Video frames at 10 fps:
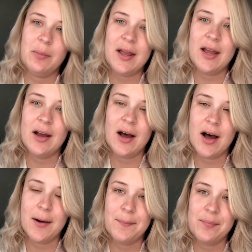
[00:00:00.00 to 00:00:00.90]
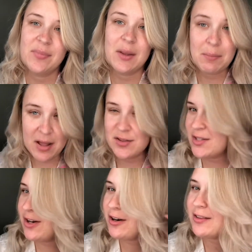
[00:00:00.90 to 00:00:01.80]
bit
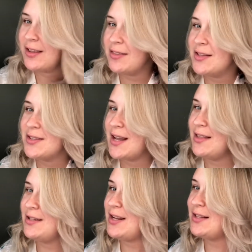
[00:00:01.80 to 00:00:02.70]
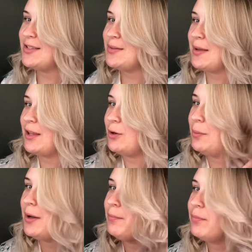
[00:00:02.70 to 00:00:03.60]
bouncier, and then this side that tends to be a little
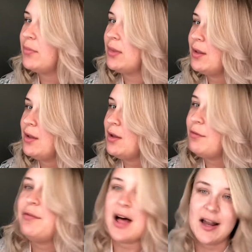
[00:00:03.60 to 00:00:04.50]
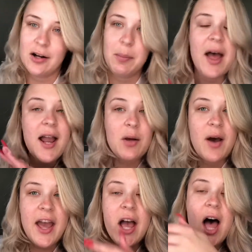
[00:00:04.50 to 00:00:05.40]
bit flatter. But anyway,